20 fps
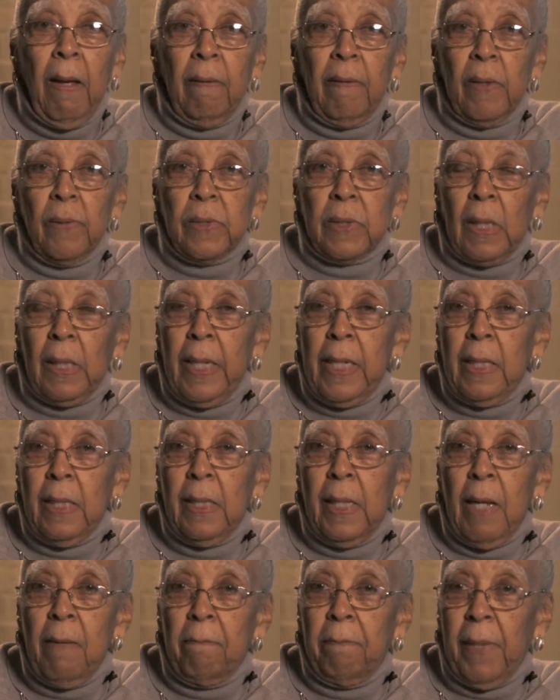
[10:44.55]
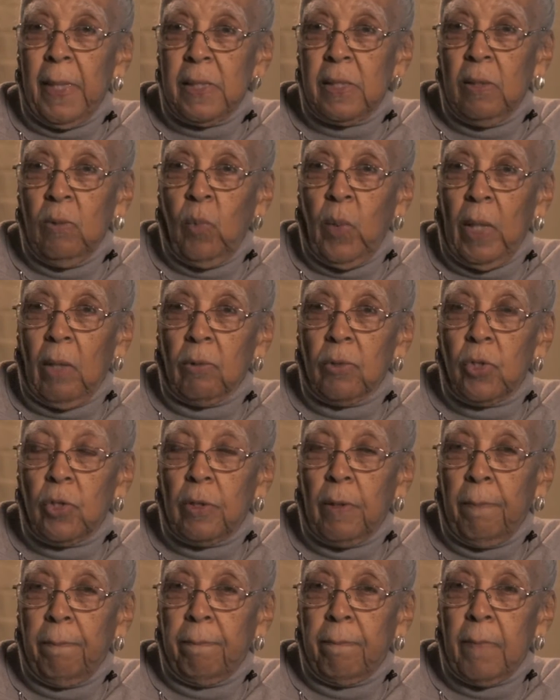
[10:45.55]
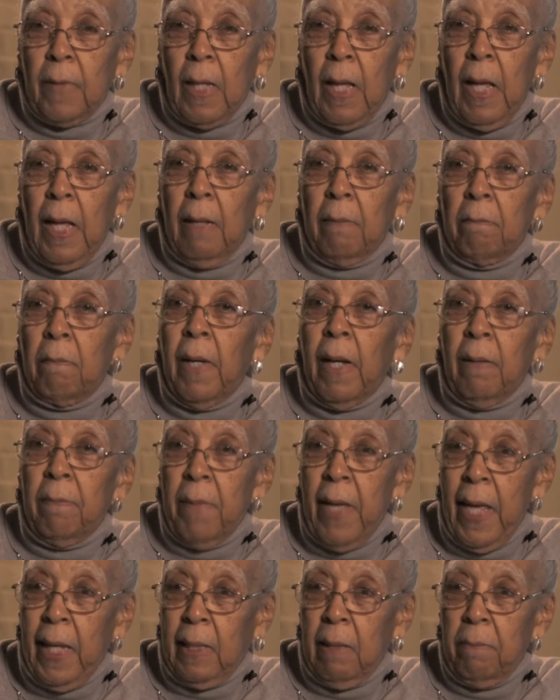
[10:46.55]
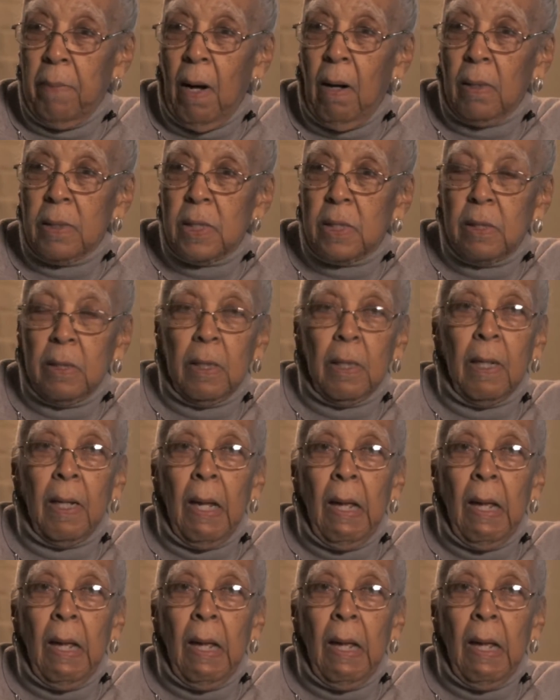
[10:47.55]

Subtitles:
There was a lady named Bessie Welch, and Maggie Boston.